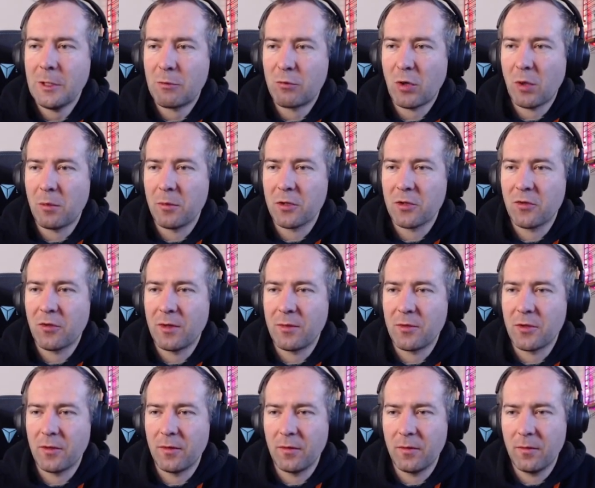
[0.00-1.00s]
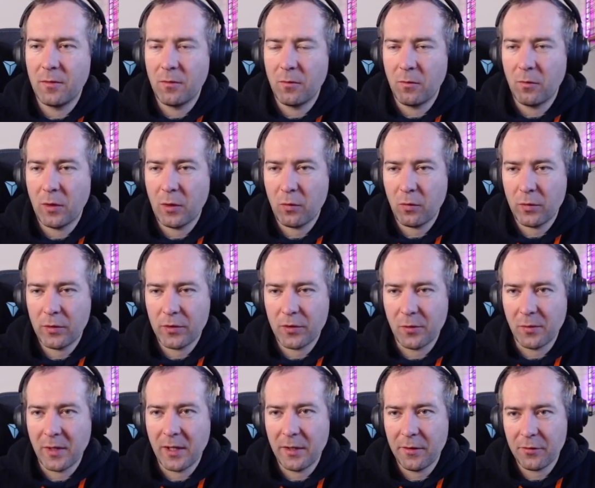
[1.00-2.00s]
problem description. What were
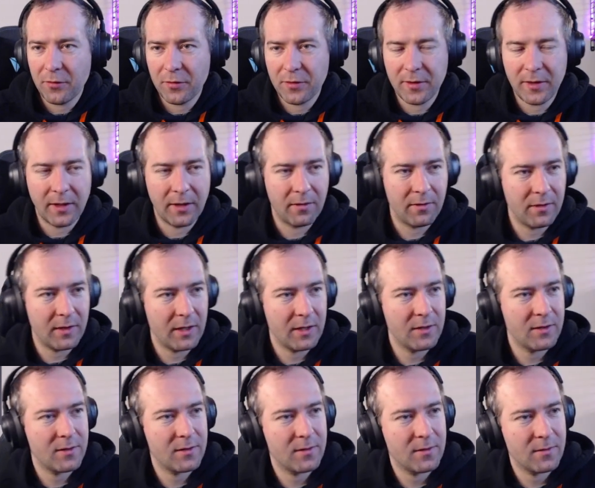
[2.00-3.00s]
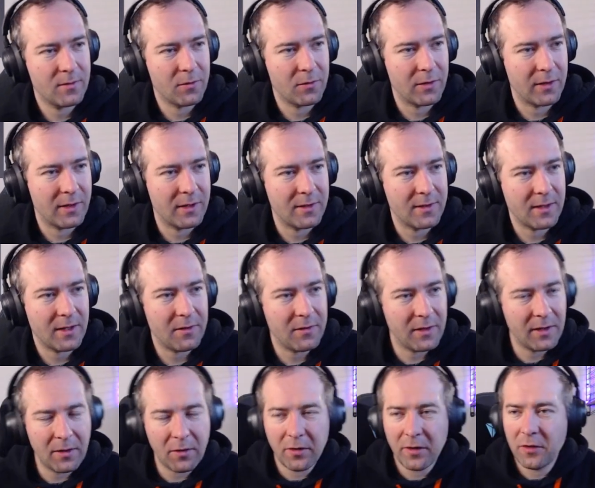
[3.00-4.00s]
some interesting things, or at least I
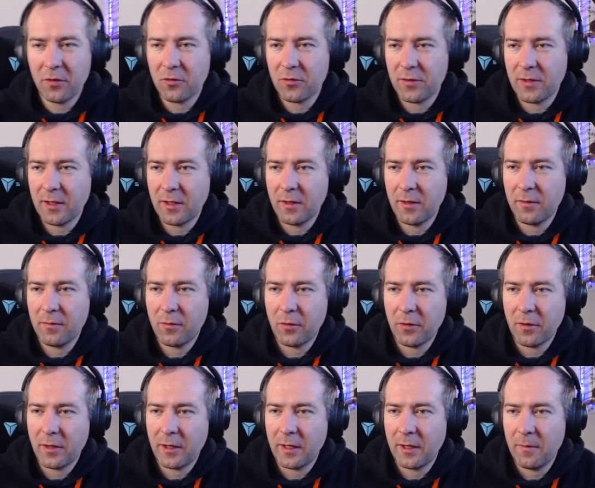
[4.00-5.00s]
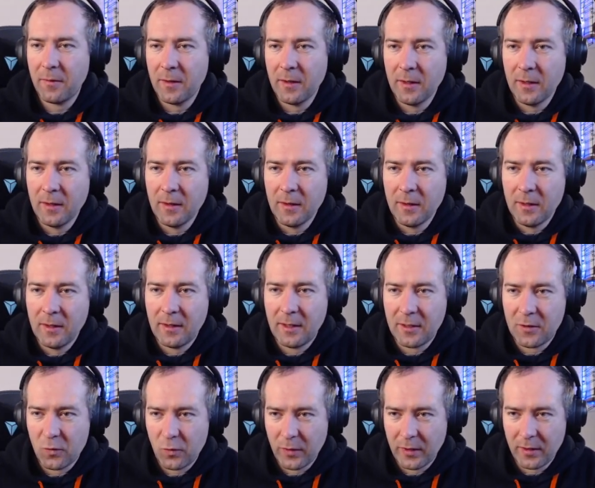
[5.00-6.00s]
think are interesting for today?
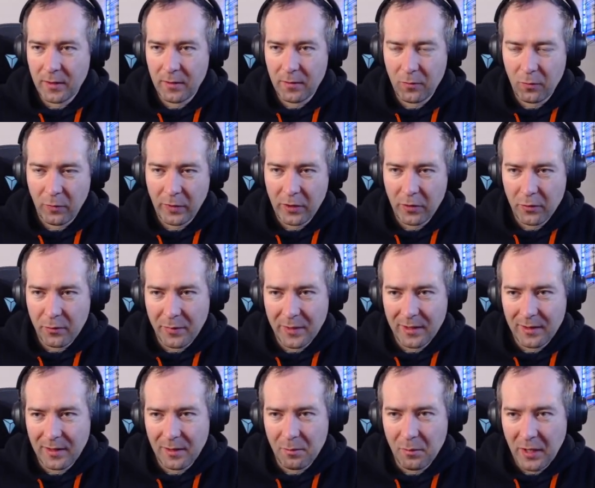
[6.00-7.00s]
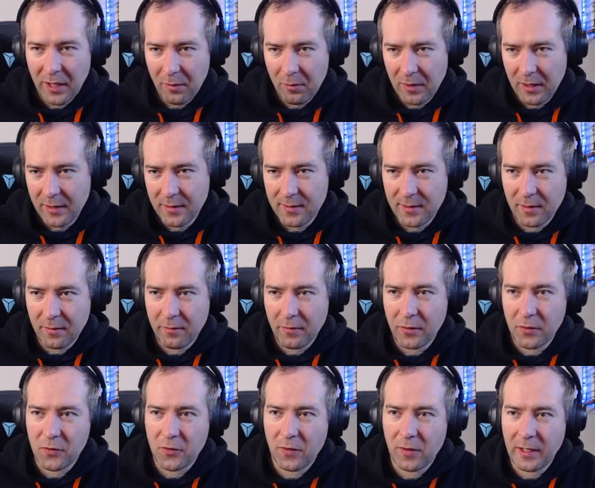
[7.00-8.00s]
That's when you're building pipelines in a
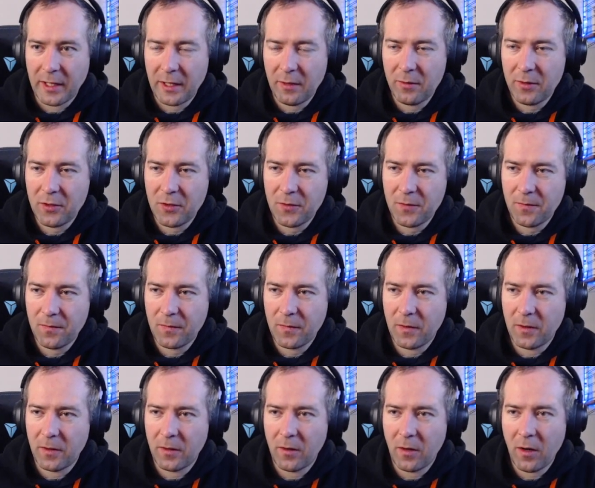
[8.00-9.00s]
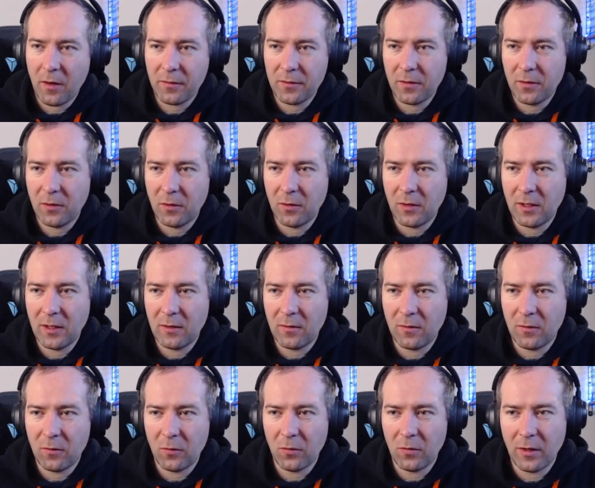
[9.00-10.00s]
functional language, often you need
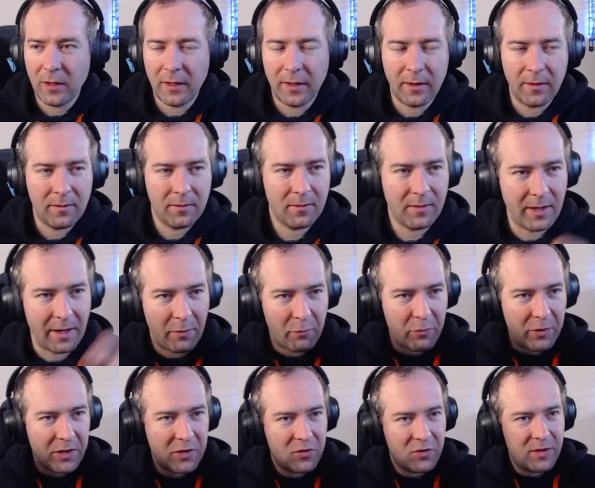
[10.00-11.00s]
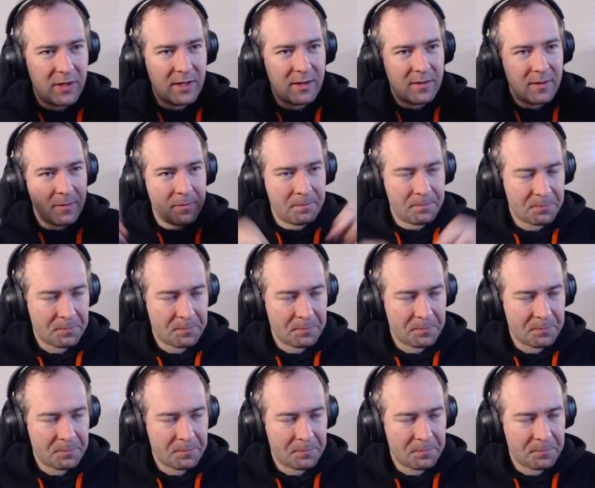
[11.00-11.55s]
to like enrich data.